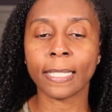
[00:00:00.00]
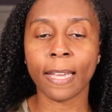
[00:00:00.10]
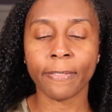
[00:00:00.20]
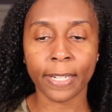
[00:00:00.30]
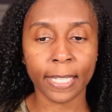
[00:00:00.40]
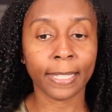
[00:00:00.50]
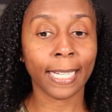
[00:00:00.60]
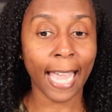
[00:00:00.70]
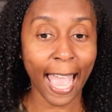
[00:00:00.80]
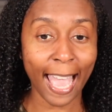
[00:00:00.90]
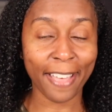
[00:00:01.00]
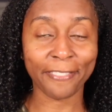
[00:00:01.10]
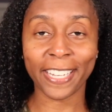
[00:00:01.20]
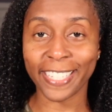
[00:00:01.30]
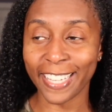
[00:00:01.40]
definitely
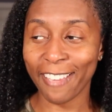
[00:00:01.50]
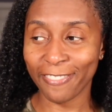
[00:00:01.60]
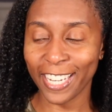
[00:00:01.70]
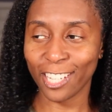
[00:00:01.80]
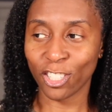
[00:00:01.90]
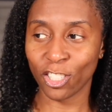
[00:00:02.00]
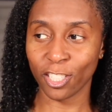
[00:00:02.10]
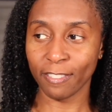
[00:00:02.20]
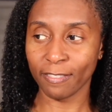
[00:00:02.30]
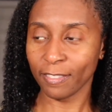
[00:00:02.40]
have a definition.